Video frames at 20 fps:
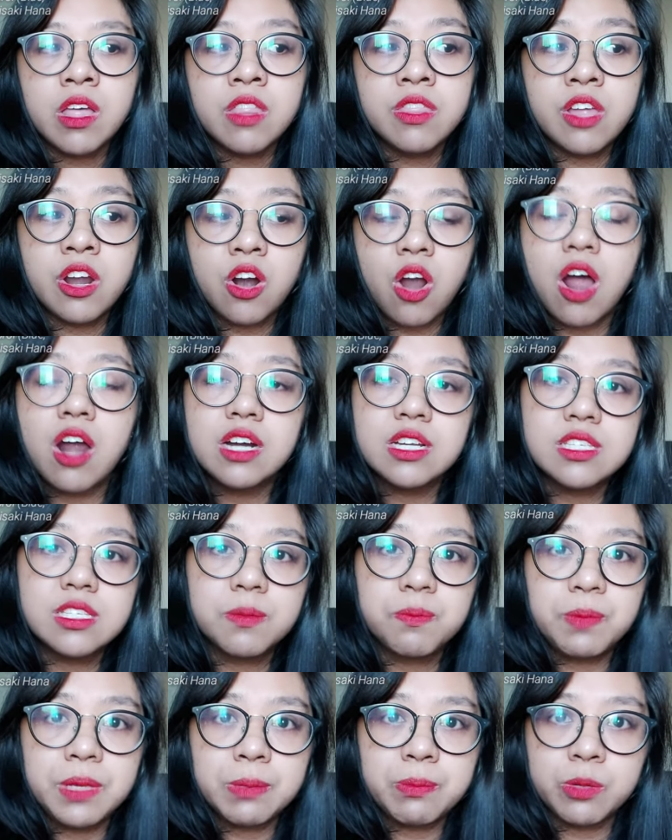there are
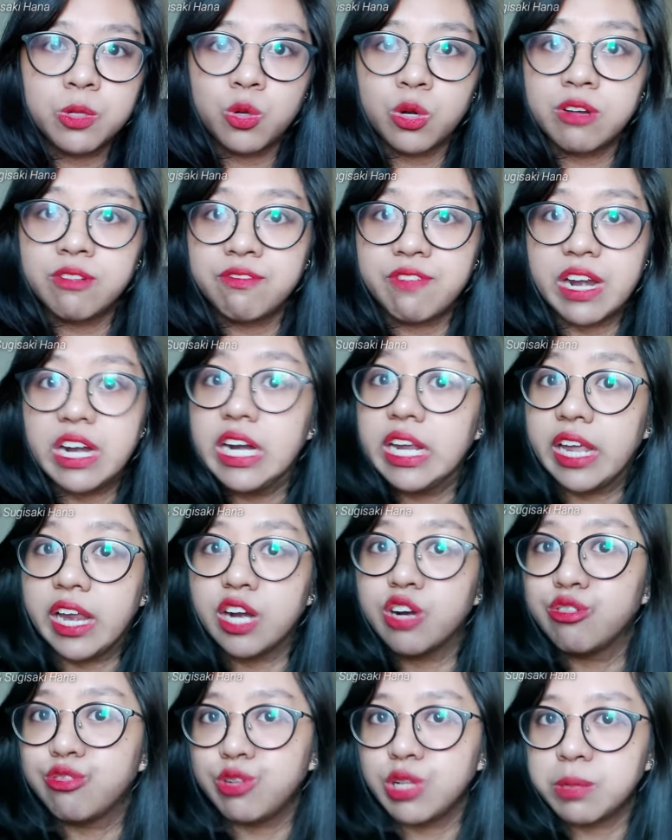some people who are very
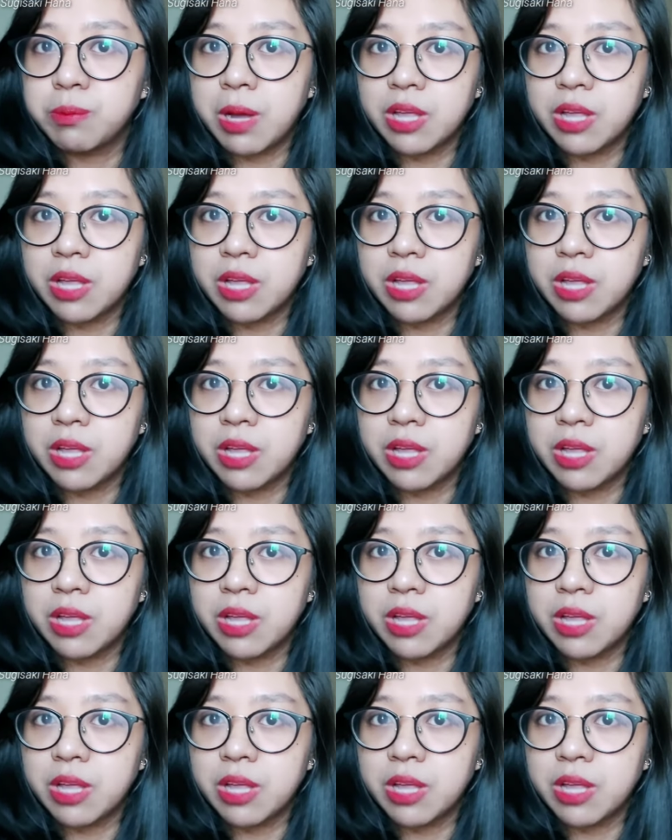careful